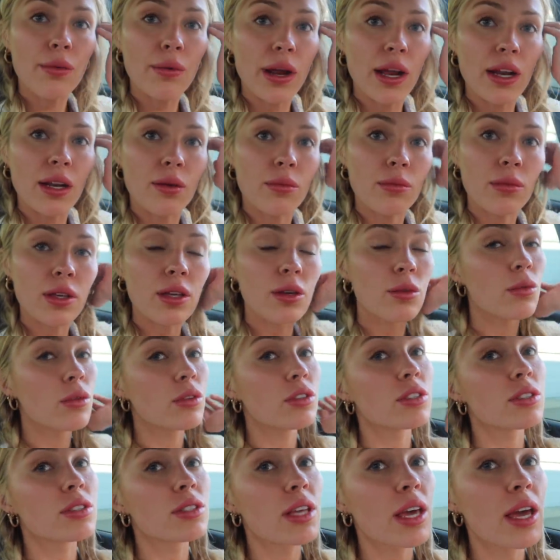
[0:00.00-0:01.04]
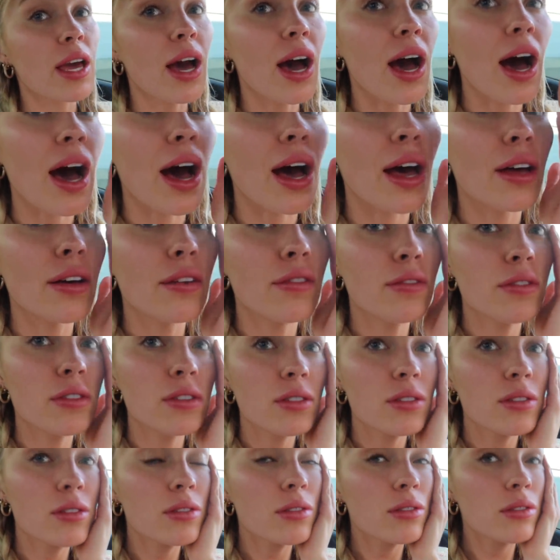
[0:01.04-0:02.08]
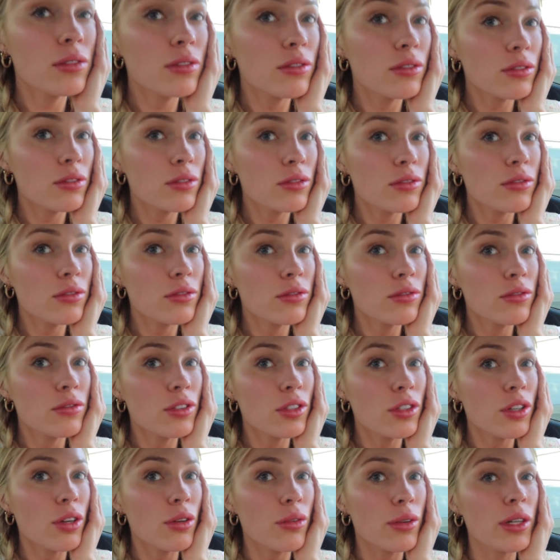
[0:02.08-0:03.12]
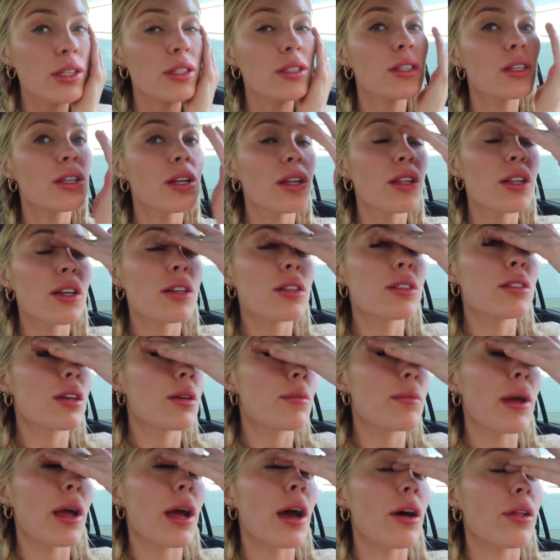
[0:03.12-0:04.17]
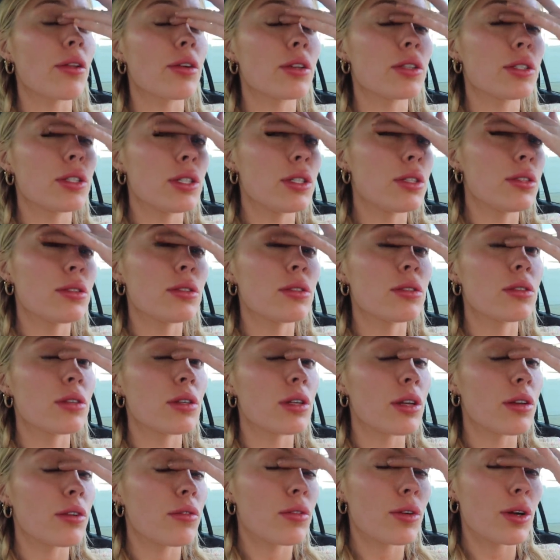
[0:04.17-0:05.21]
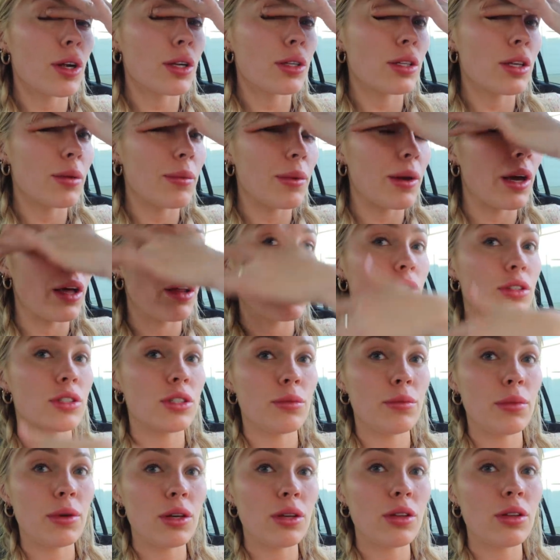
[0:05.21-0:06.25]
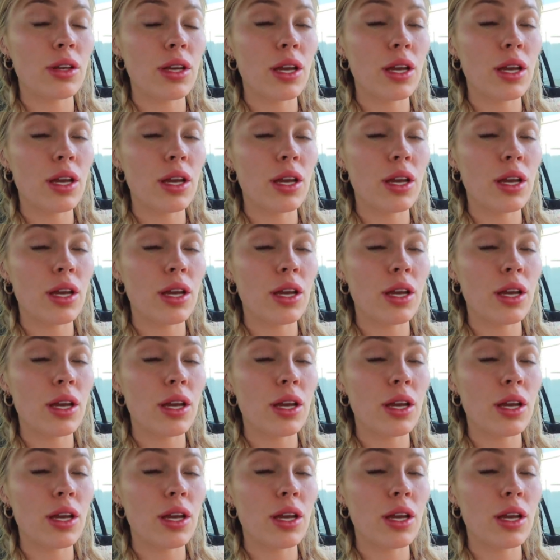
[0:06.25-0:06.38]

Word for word: randomly will just get hives for no reason. I think it's like my allergies and I forgot to take my allergy pill